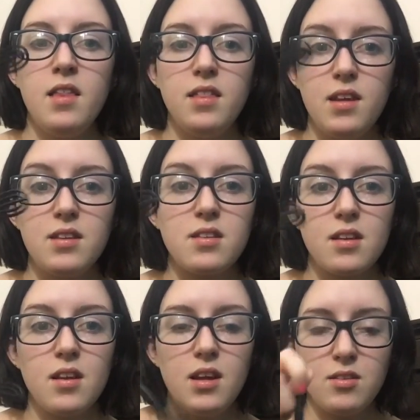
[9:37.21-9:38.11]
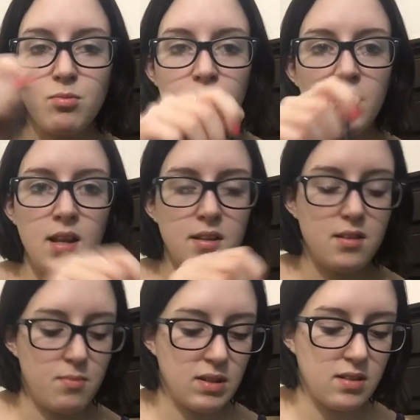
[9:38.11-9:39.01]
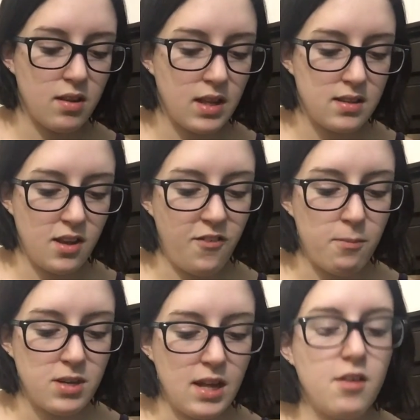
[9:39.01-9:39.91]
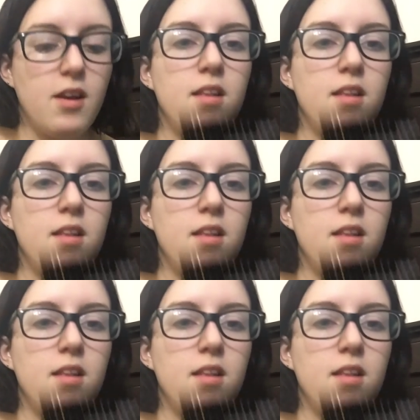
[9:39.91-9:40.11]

This is really nice to mix all that stuff up together.